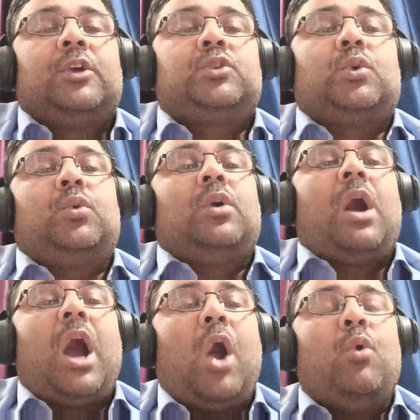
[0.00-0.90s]
so
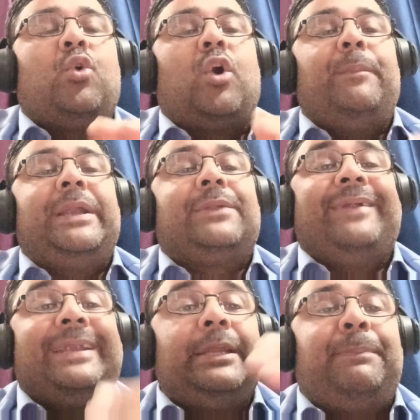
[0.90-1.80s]
how government
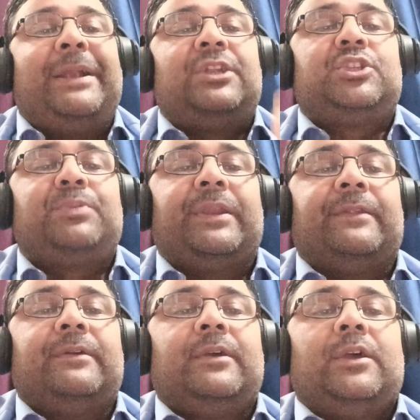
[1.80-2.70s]
will defend this one?
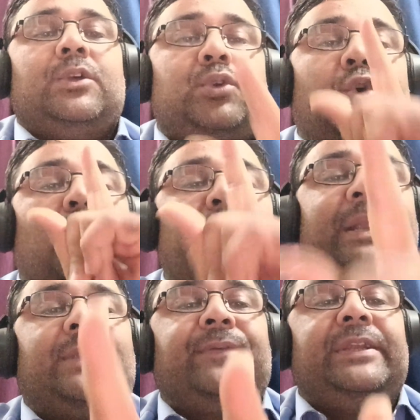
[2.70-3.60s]
So
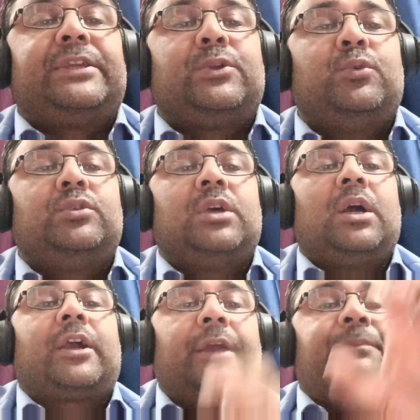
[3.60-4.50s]
government will introduce
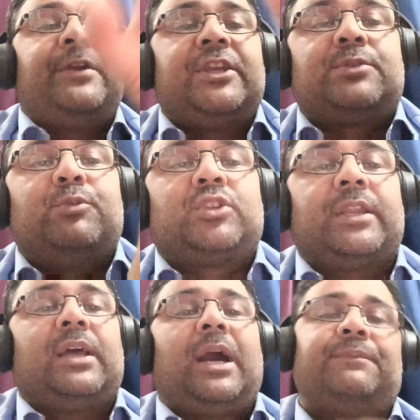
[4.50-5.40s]
confidence
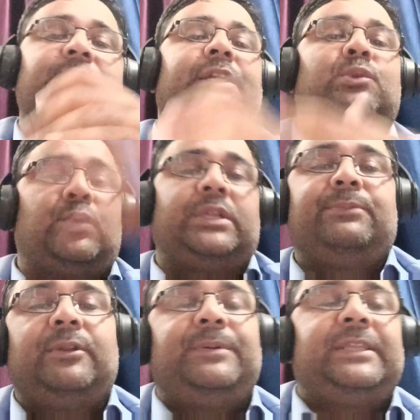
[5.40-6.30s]
motion. After that
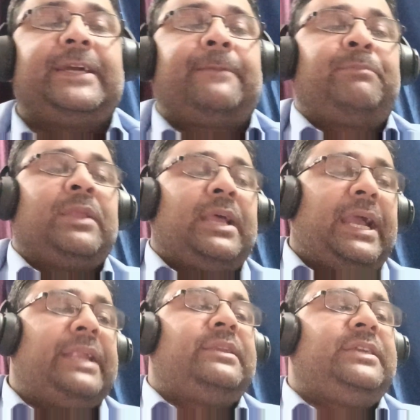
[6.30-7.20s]
voting will be there,
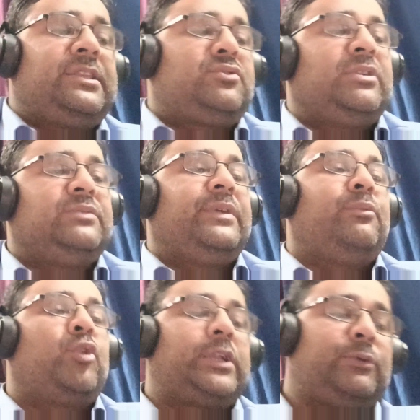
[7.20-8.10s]
and dear students, when
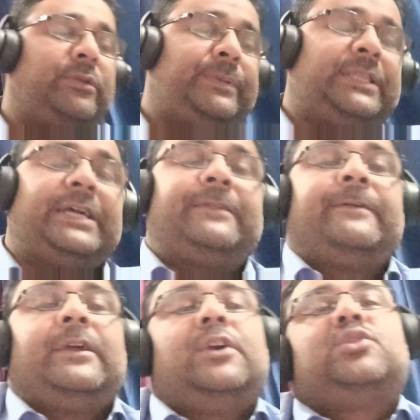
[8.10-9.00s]
voting will be there,
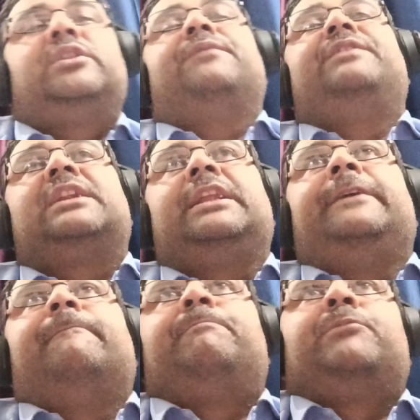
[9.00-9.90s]
so definitely